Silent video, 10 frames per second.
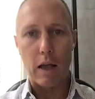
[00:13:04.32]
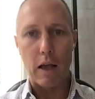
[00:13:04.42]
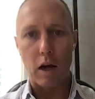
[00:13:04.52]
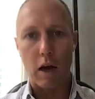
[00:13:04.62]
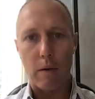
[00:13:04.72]

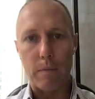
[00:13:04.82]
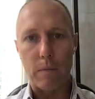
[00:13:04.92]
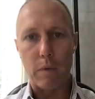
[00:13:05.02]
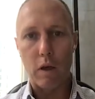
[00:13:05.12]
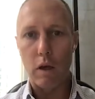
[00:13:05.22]

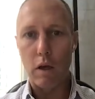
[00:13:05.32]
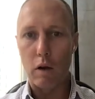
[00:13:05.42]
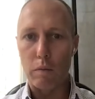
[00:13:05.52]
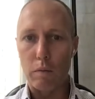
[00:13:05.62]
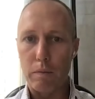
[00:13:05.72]

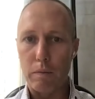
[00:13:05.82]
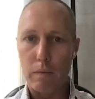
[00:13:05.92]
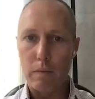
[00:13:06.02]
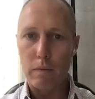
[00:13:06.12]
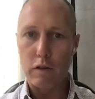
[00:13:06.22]
know,
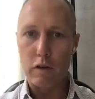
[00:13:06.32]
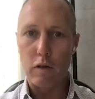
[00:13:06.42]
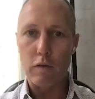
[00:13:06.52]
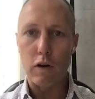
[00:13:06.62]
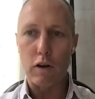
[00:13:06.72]

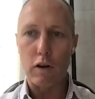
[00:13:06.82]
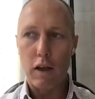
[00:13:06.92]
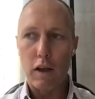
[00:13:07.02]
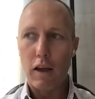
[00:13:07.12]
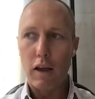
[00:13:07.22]
silver
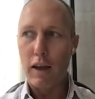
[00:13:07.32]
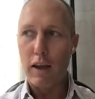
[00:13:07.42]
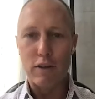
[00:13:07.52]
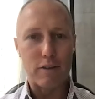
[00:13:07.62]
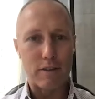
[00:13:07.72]

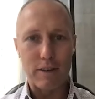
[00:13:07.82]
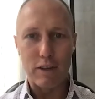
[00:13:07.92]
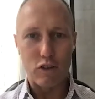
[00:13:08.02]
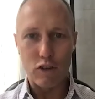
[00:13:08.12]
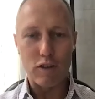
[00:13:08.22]

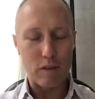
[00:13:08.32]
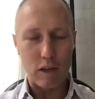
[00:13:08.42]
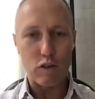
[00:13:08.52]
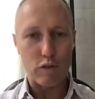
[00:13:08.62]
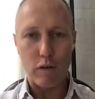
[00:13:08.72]
it's just
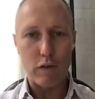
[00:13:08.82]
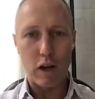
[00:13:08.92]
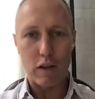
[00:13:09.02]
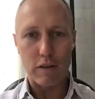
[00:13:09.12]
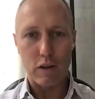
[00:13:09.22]
essential for every
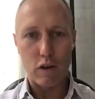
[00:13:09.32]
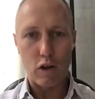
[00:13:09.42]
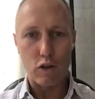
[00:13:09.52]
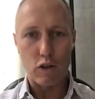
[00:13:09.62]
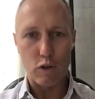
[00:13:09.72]
kind of
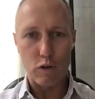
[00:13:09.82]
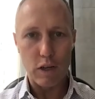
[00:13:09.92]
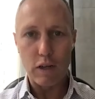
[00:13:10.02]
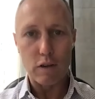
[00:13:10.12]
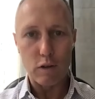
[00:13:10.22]
technology that you
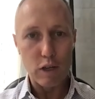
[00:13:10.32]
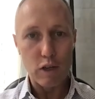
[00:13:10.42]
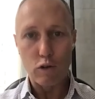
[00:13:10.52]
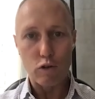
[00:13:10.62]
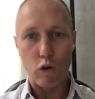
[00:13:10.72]
need. You need
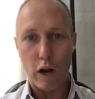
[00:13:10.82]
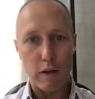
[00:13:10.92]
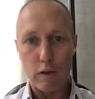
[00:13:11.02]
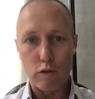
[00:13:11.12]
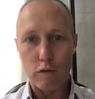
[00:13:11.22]
those
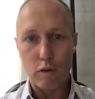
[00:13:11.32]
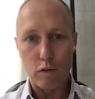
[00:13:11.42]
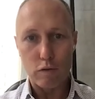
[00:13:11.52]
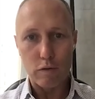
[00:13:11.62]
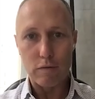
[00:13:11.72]
5
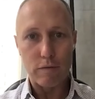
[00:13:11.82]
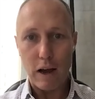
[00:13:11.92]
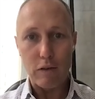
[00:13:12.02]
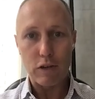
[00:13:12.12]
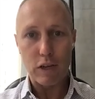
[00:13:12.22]

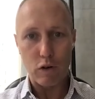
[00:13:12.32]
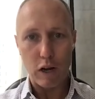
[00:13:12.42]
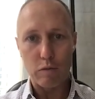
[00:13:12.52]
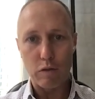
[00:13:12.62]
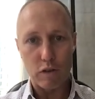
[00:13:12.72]
or 10
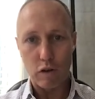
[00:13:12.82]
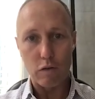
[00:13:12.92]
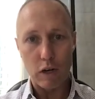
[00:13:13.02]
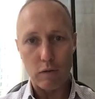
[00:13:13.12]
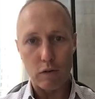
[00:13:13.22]
grams of
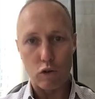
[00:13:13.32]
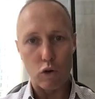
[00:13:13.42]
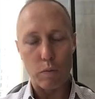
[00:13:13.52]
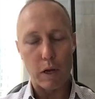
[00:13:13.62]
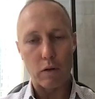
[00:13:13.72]
silver in every
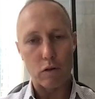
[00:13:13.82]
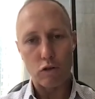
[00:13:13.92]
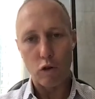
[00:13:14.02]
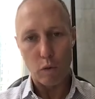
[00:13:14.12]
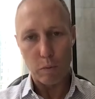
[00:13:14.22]
solar panel.
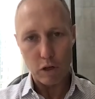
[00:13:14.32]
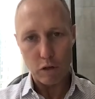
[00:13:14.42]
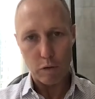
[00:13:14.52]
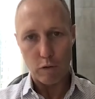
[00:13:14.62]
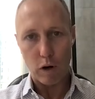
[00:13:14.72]
There's no
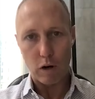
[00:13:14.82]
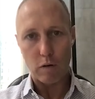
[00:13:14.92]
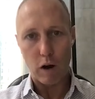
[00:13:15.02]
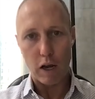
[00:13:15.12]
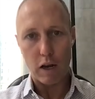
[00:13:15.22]
replacement for it,
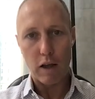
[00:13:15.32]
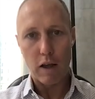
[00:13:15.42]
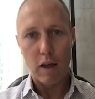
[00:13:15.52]
right?